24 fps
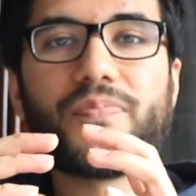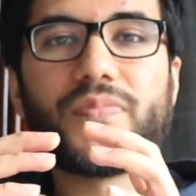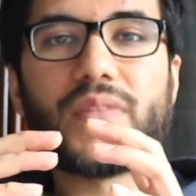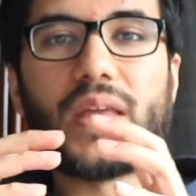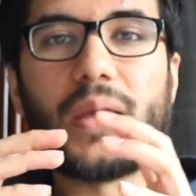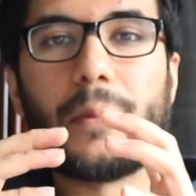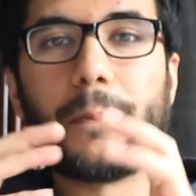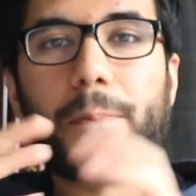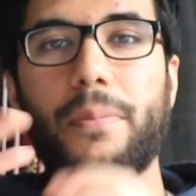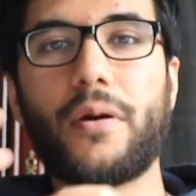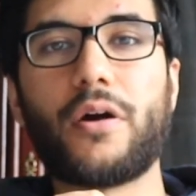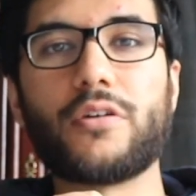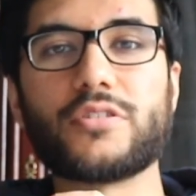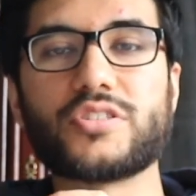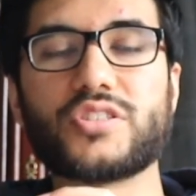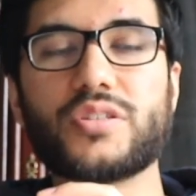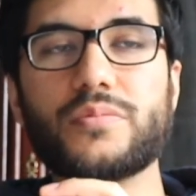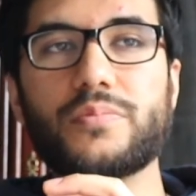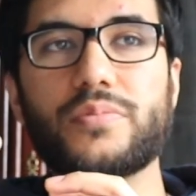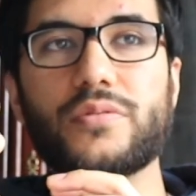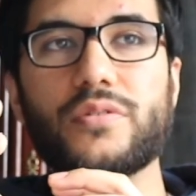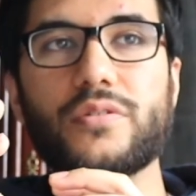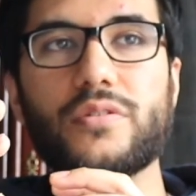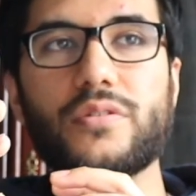
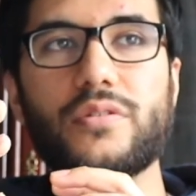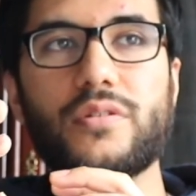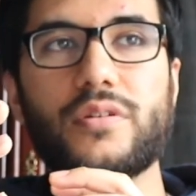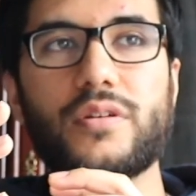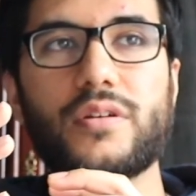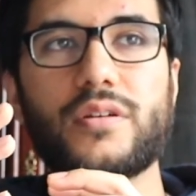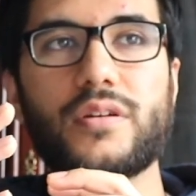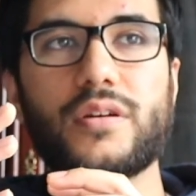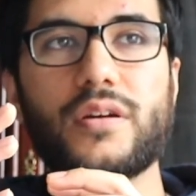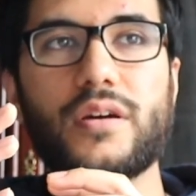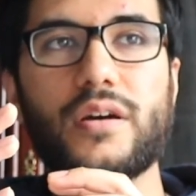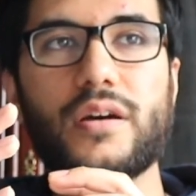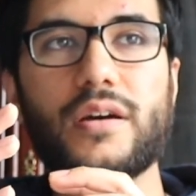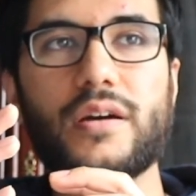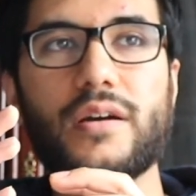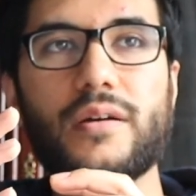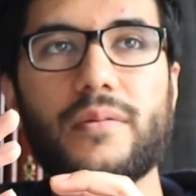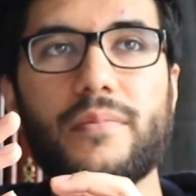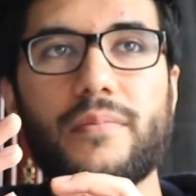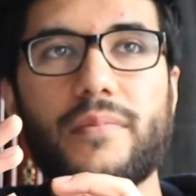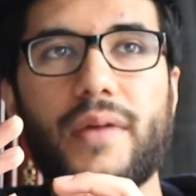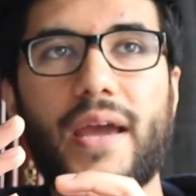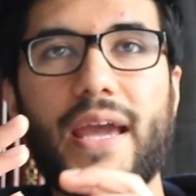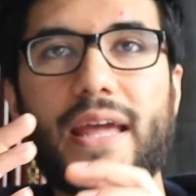impossible
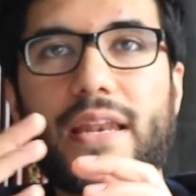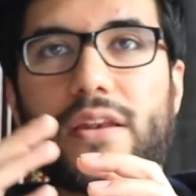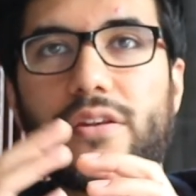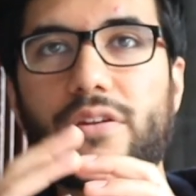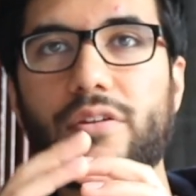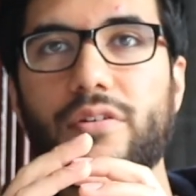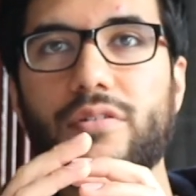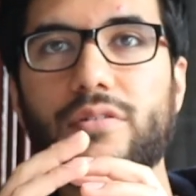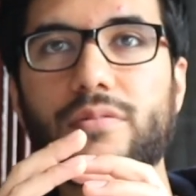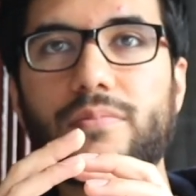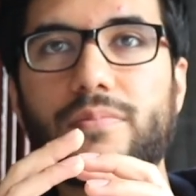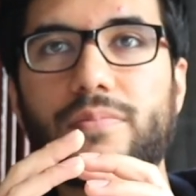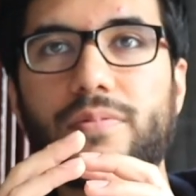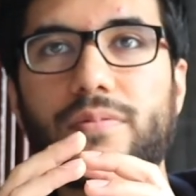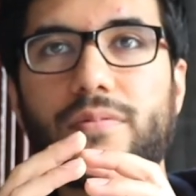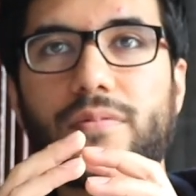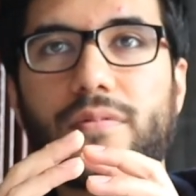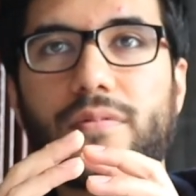end up